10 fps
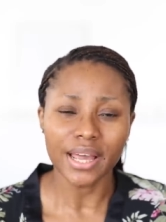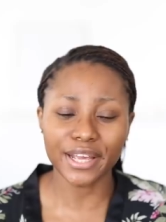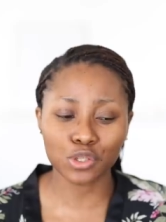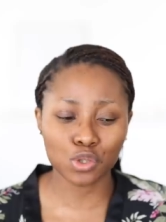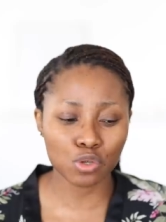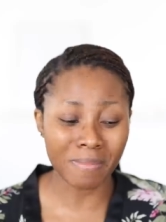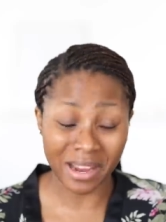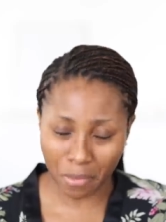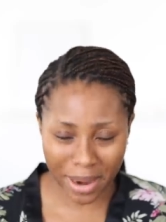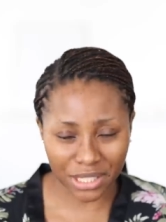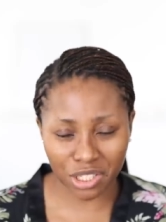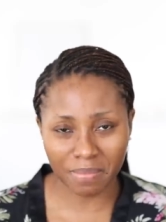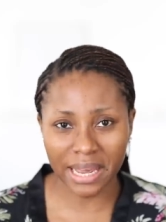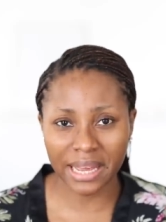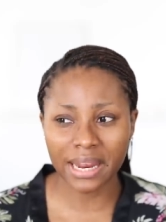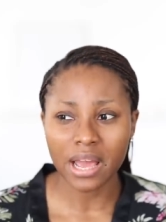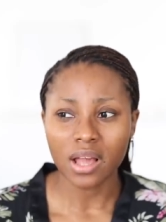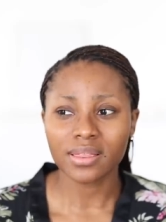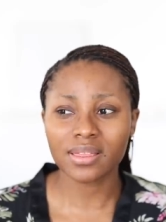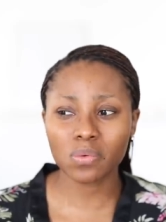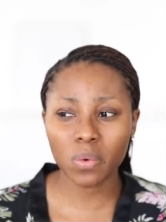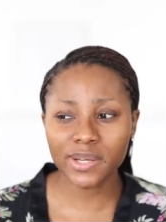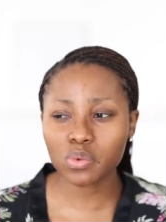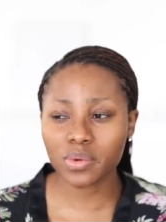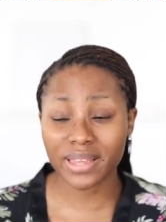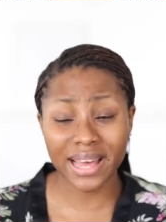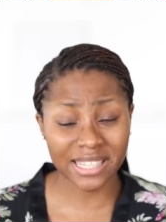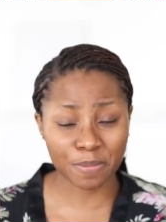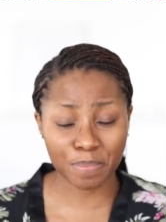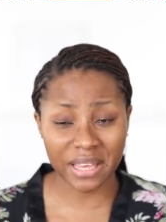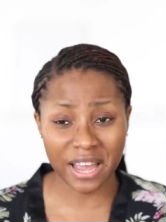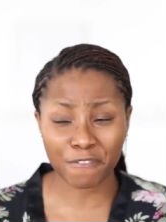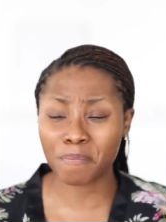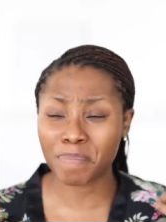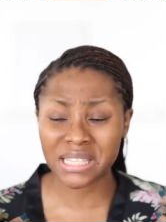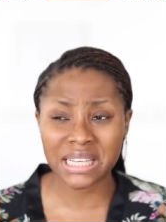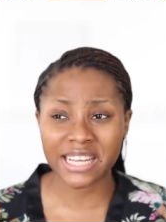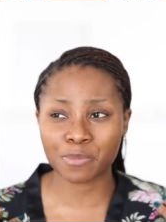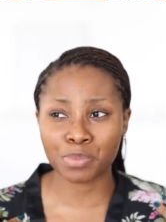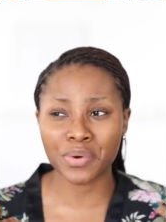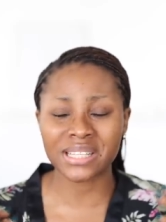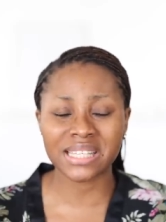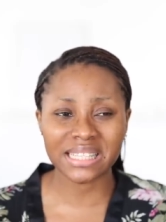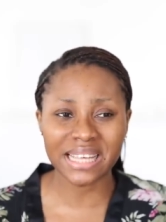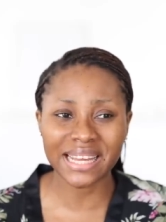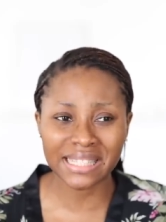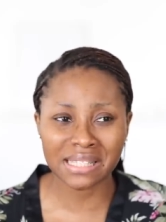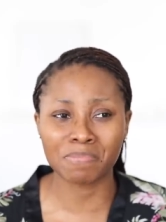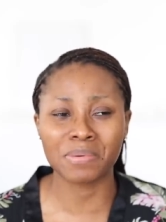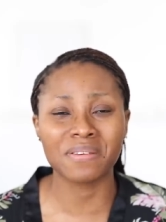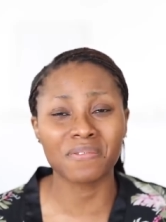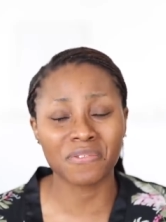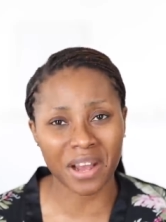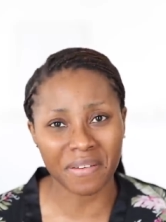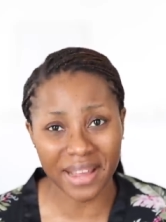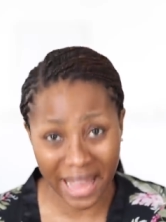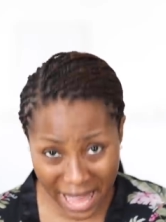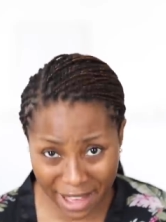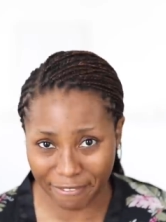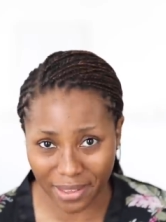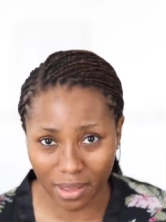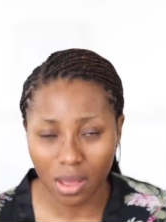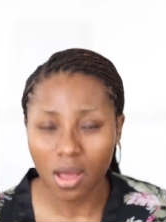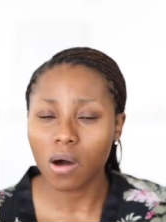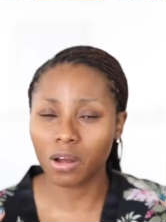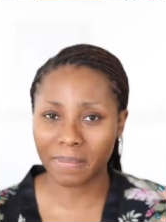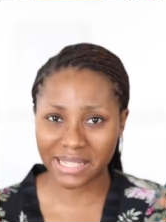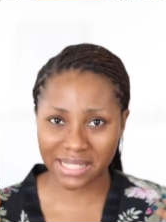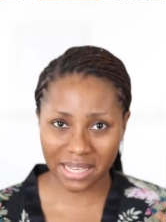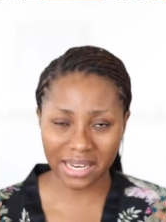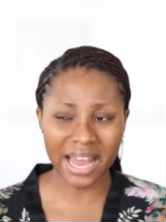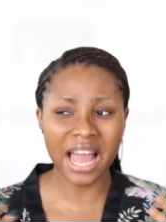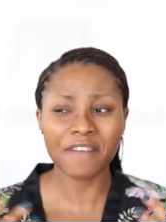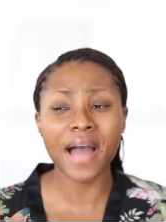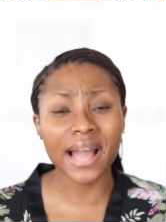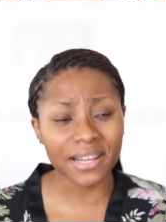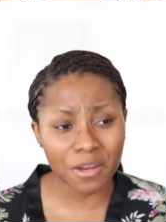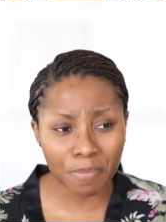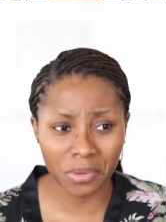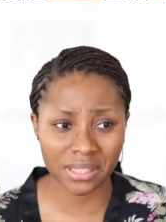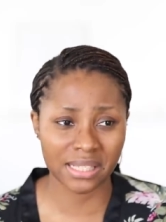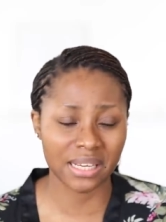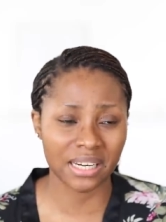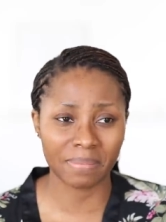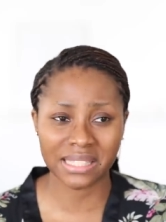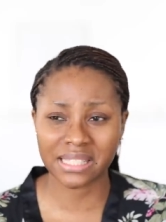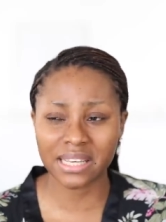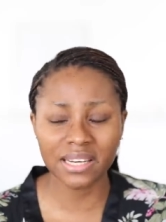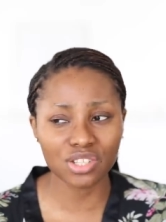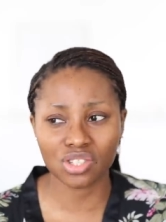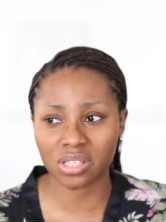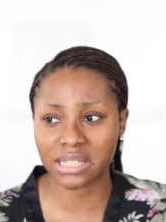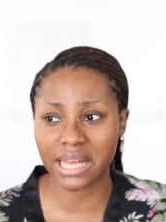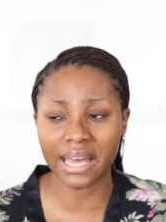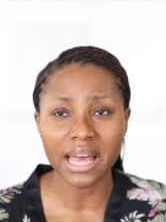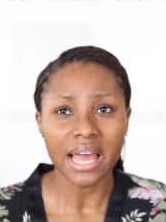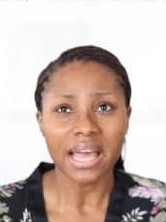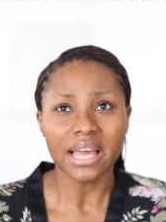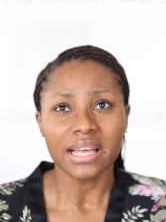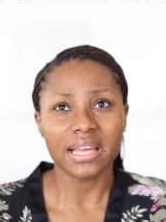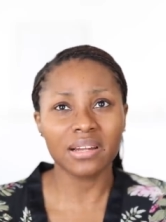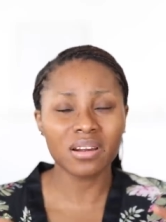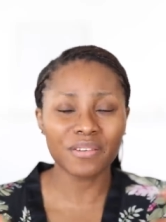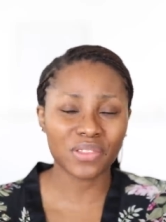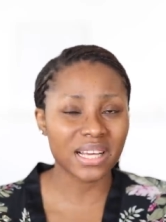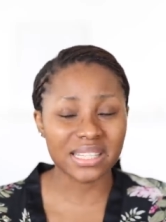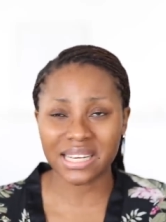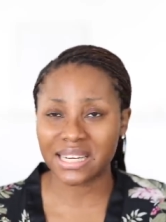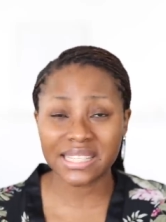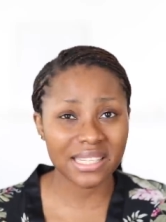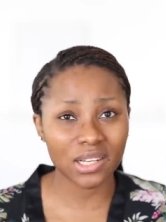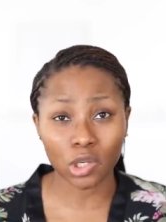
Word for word: into my regimen, the ones with SPF from personal experience, they tend to be very heavy on my skin. I have acne prone skin and my skin is just like, a lot of things can easily